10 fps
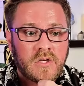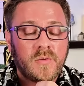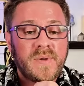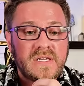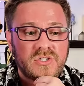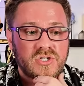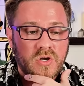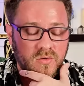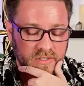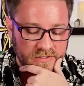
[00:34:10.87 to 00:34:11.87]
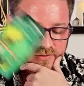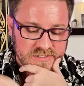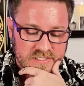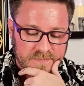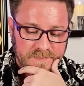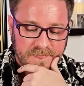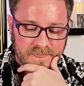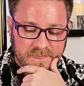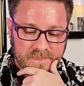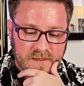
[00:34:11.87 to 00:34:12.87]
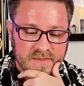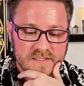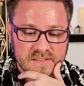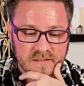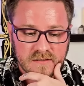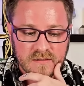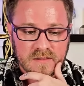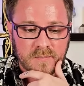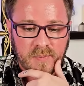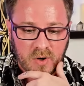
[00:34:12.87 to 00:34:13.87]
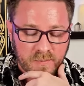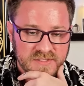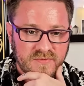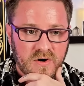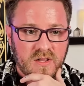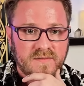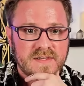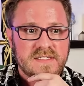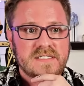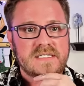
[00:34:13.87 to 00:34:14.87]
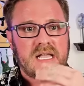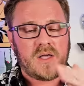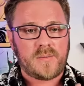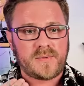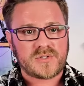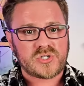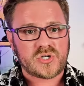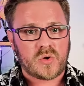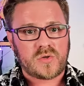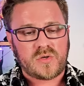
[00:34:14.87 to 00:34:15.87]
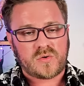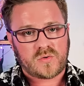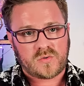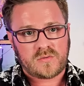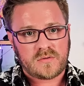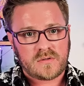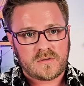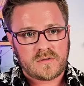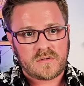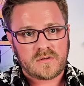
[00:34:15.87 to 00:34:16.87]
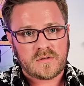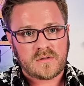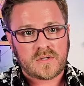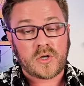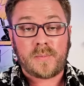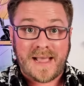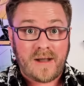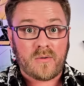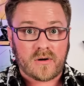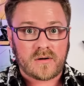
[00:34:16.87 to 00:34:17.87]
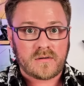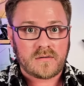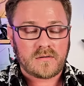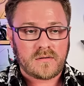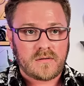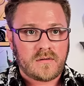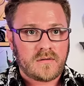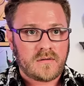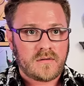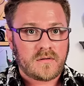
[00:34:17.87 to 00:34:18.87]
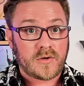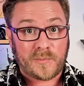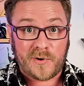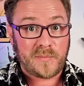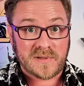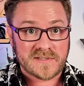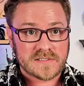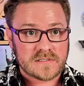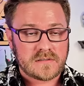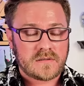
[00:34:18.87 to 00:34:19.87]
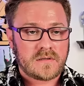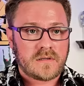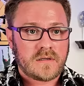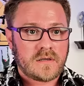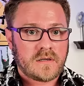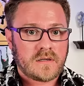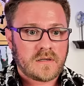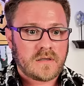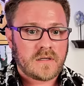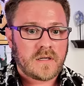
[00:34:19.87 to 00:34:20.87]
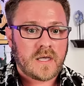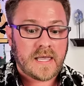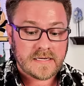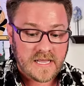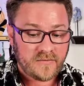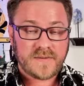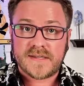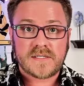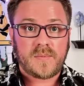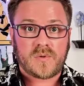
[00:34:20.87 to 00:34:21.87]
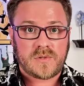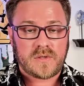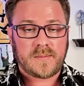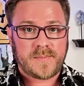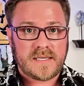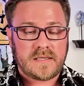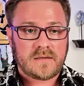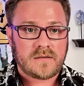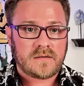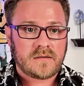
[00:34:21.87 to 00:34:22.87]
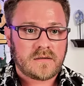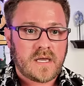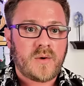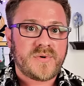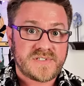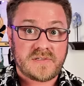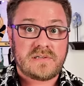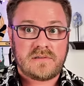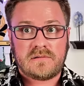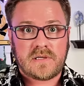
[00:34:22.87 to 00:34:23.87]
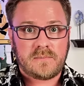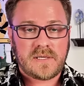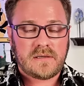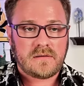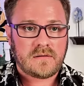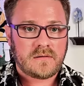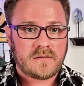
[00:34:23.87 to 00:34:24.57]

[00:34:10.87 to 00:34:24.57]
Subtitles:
You're being shown, interesting. The purpose for all of this is to help show you your power, your purpose, and how flexible you can be, how resilient you can be.